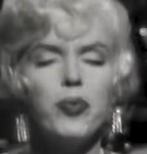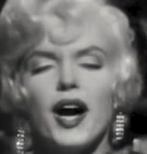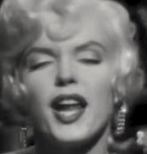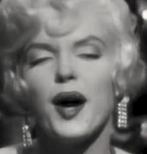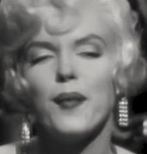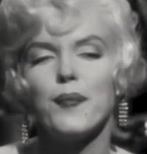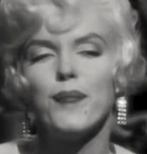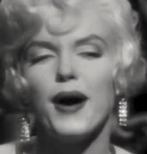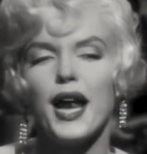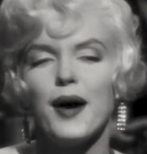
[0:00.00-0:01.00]
Monroe
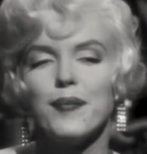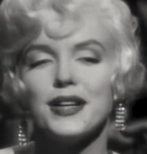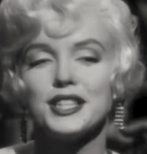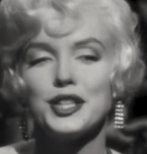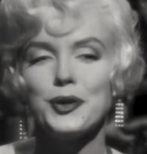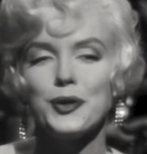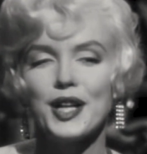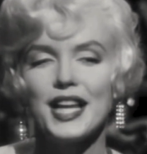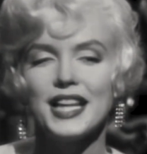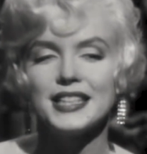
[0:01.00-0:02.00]
was known for her
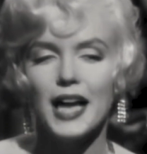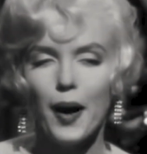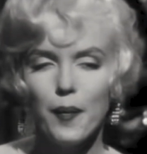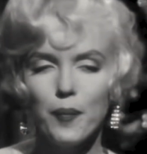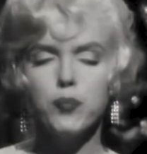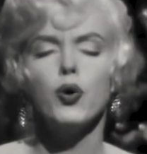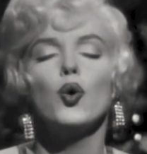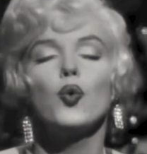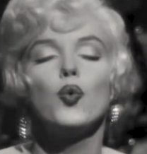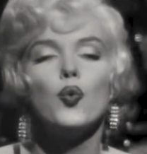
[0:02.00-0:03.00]
deep
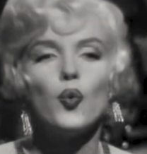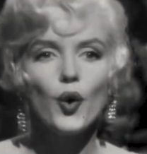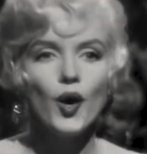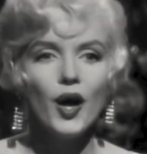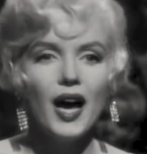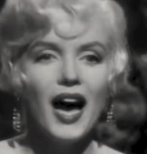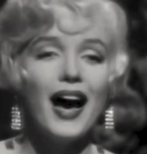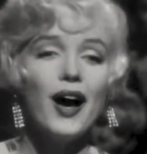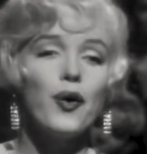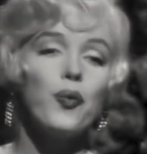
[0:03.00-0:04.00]
emotional
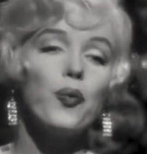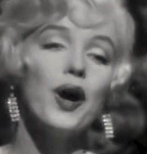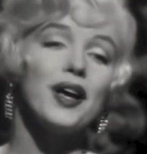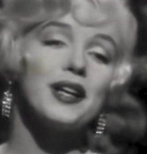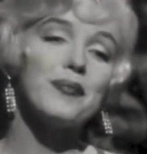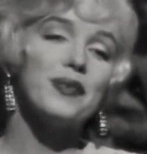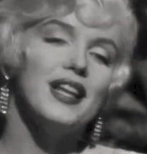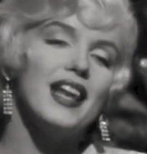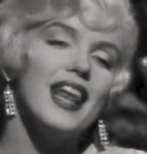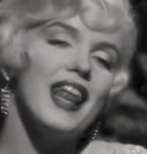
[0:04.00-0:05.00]
sensitivity. She
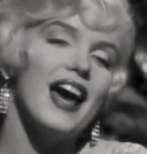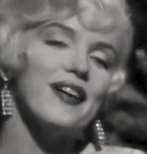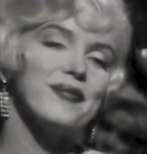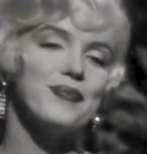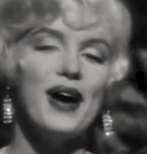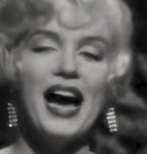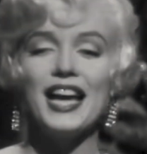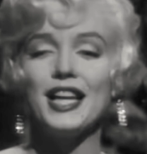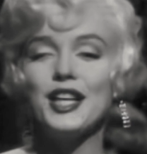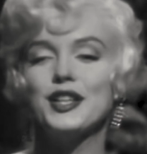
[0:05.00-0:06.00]
experienced a
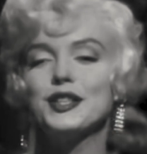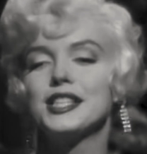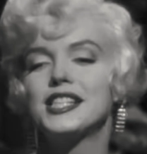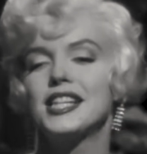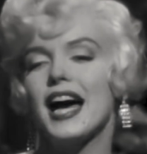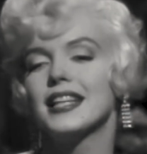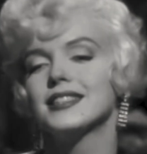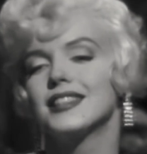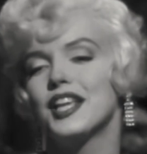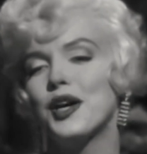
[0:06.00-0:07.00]
difficult
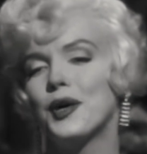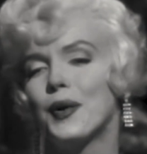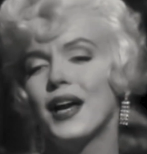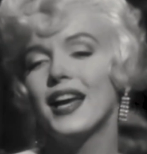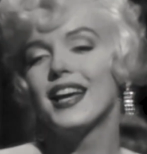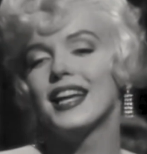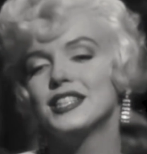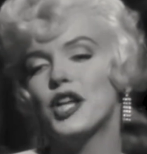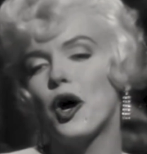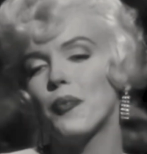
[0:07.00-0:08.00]
childhood and
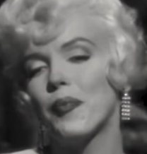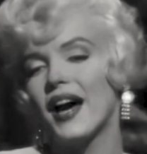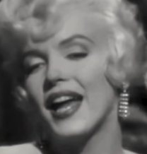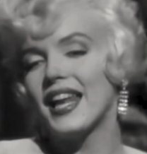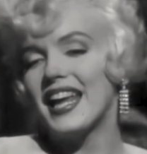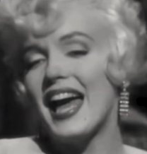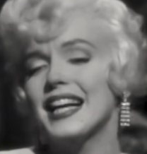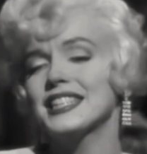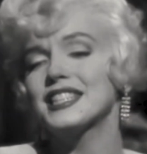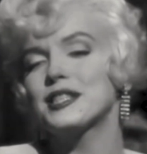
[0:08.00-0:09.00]
struggled with feelings of
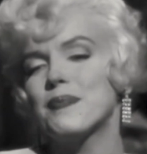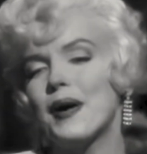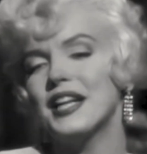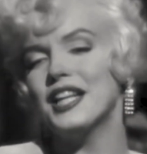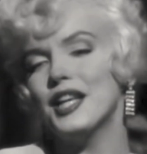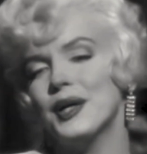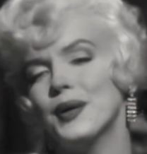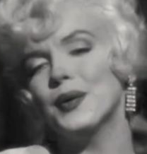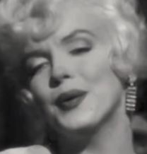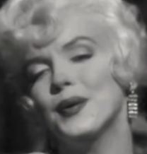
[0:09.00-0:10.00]
insecurity,
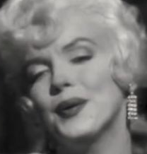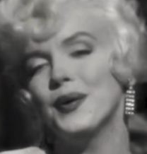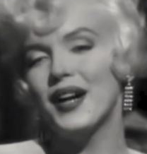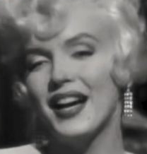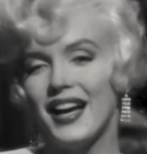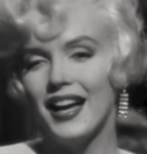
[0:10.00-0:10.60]
which made